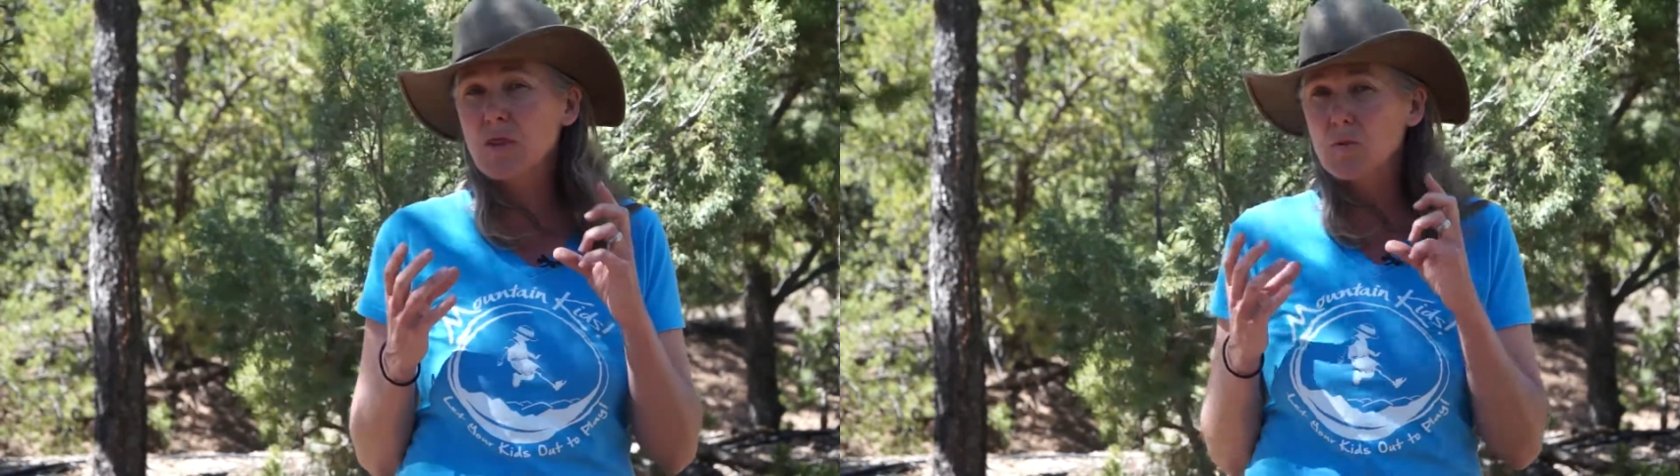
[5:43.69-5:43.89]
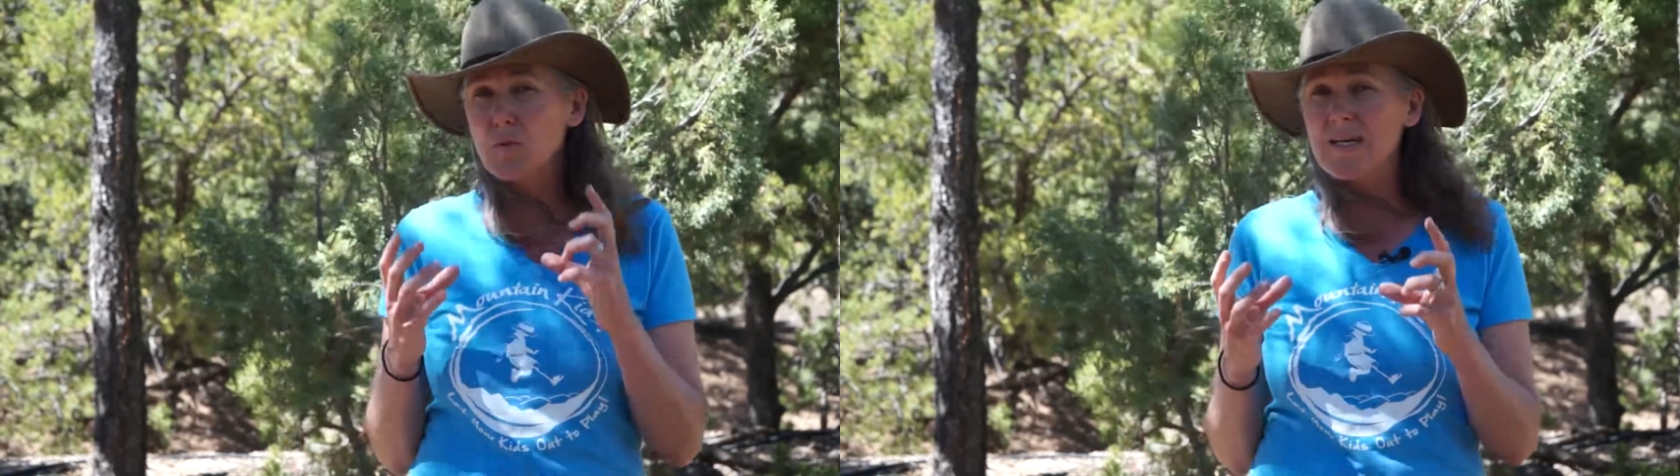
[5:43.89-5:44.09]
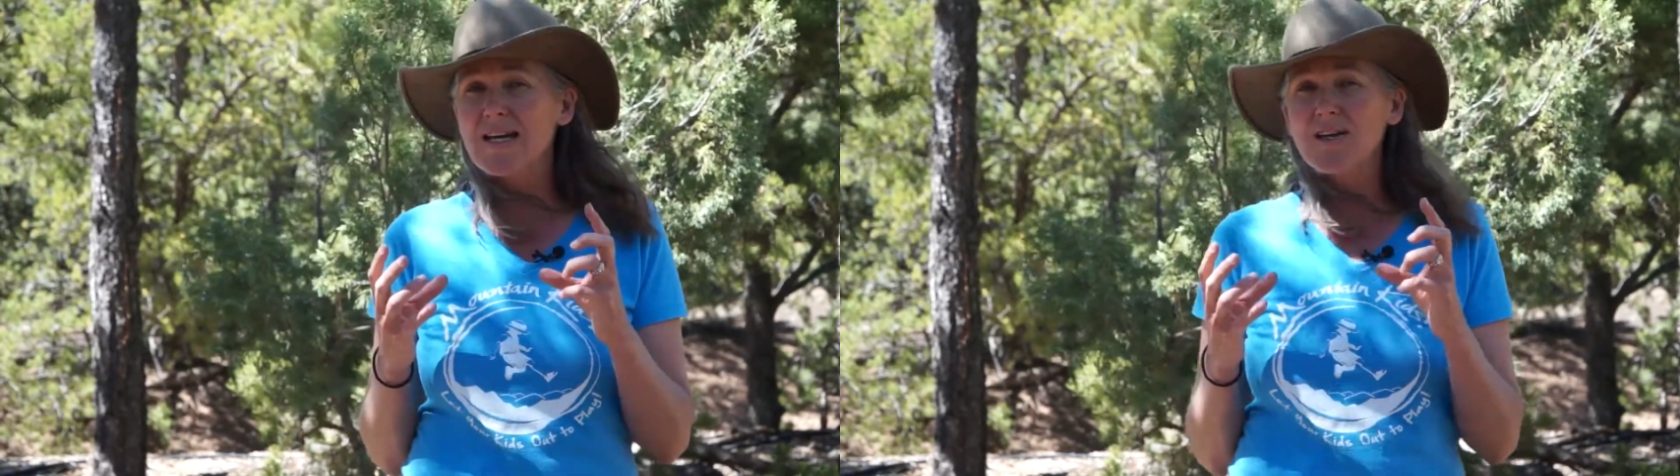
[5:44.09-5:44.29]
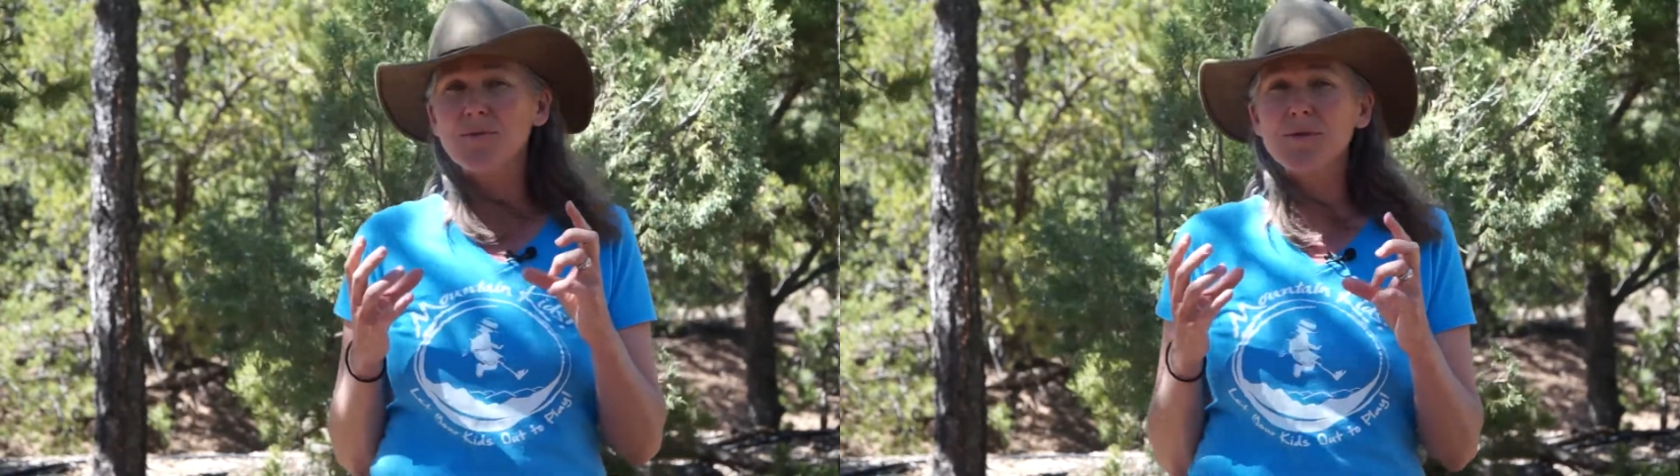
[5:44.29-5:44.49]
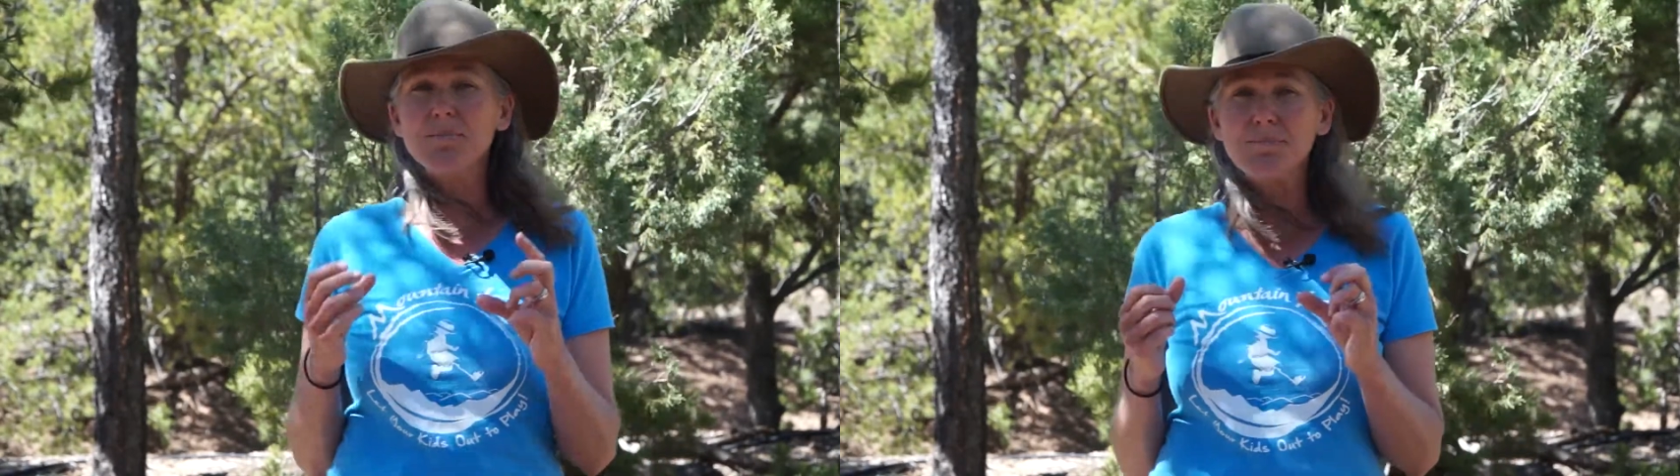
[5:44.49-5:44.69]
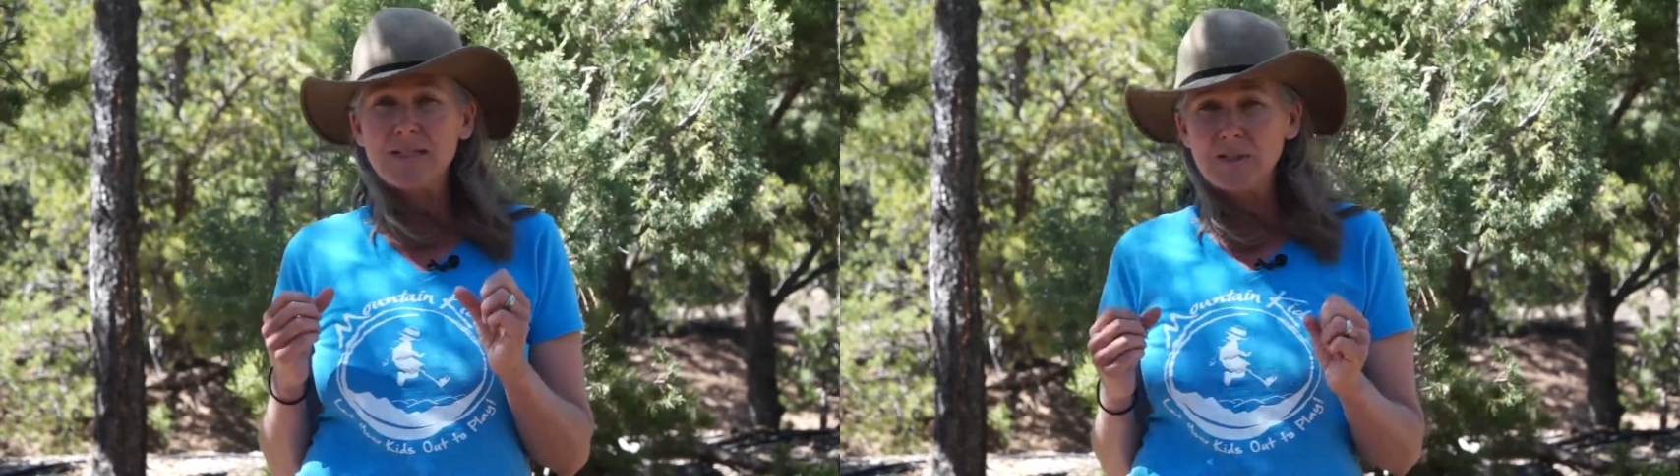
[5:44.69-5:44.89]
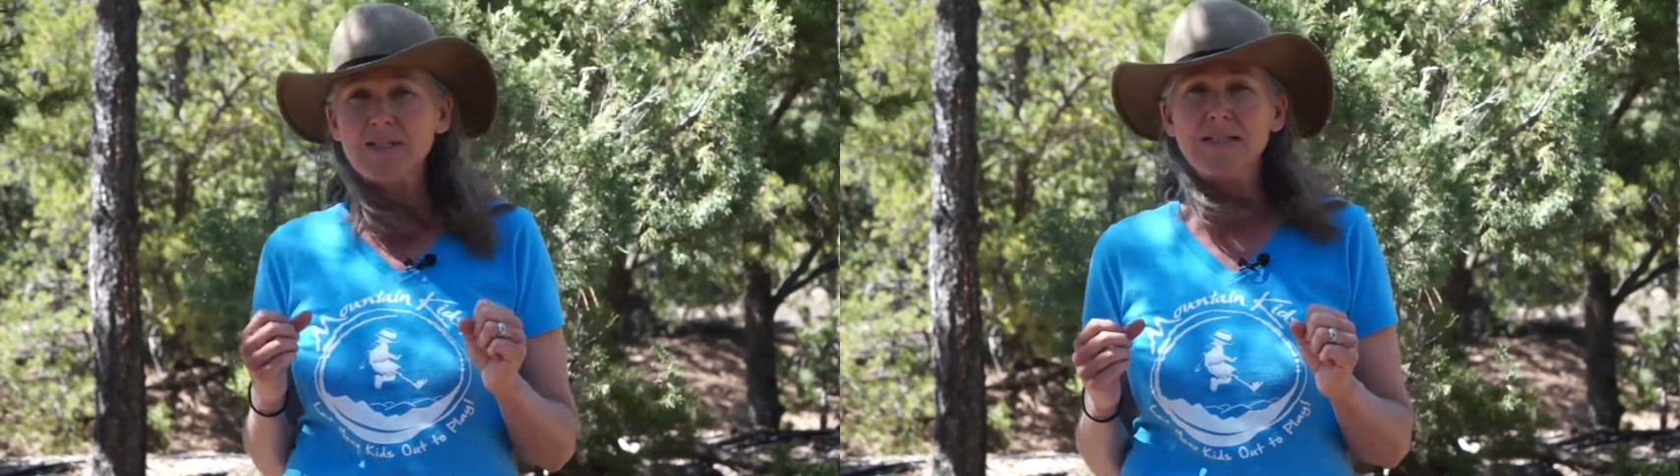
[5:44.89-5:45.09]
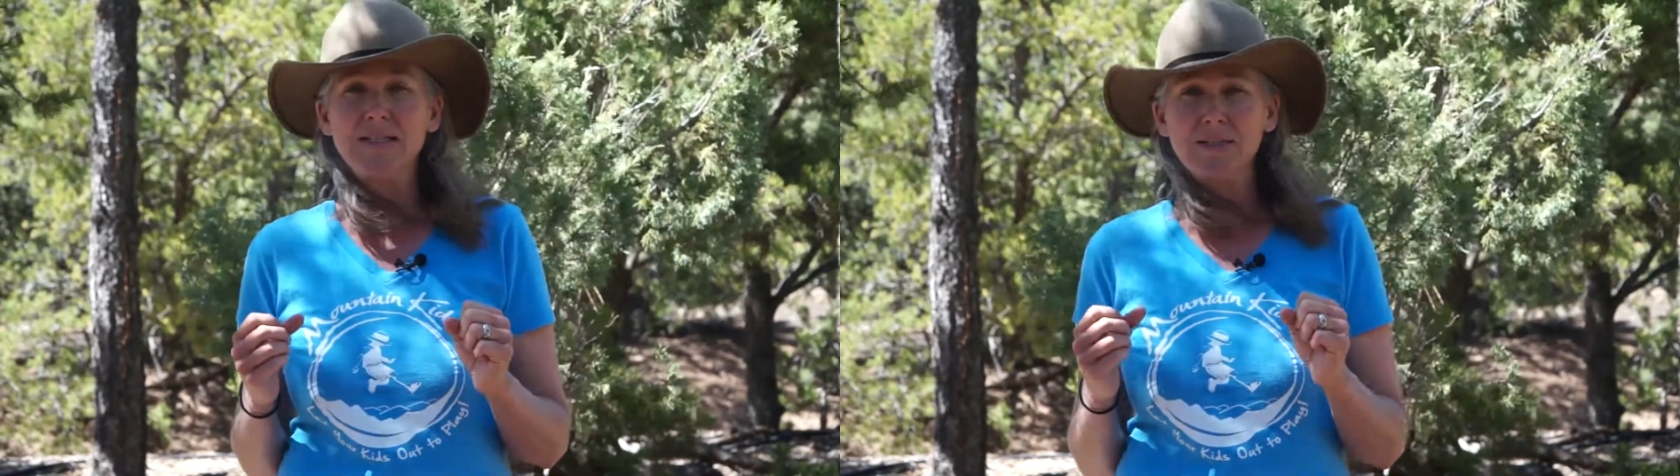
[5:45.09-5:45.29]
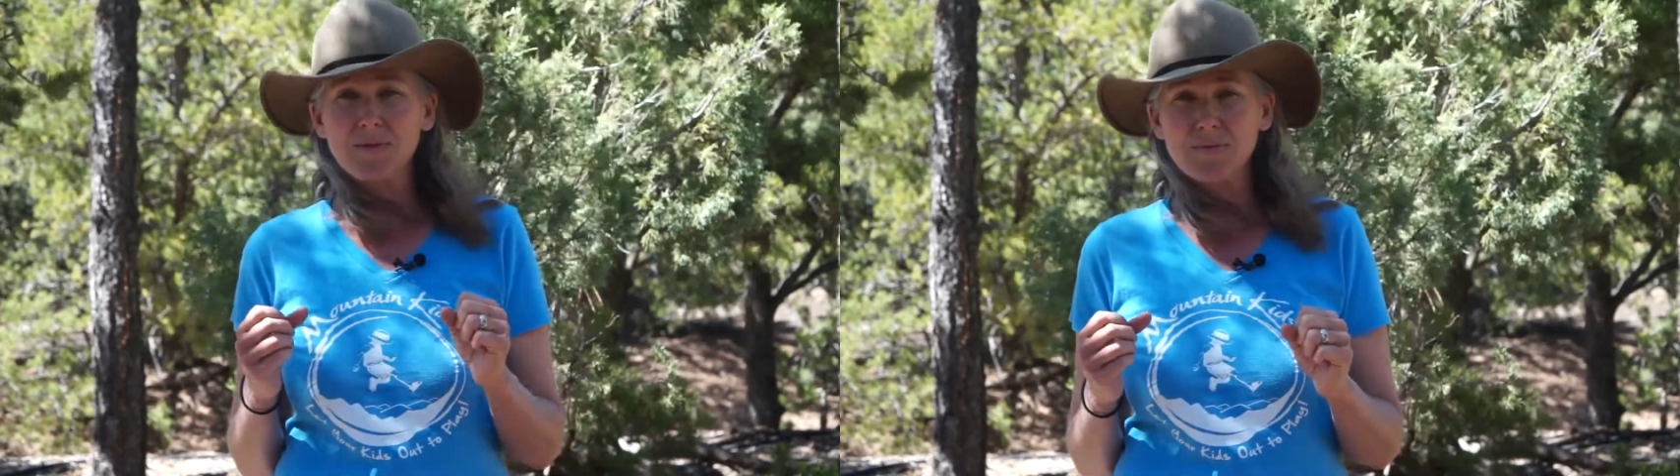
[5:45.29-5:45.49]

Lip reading: 300 million